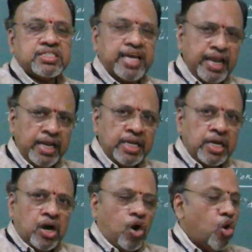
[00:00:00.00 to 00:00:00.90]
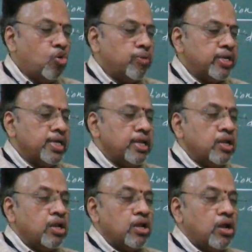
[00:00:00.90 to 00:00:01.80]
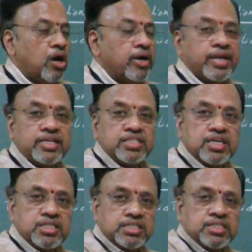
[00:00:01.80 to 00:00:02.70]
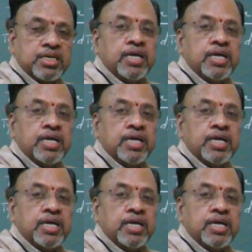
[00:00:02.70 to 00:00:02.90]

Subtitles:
Then how many longer edges?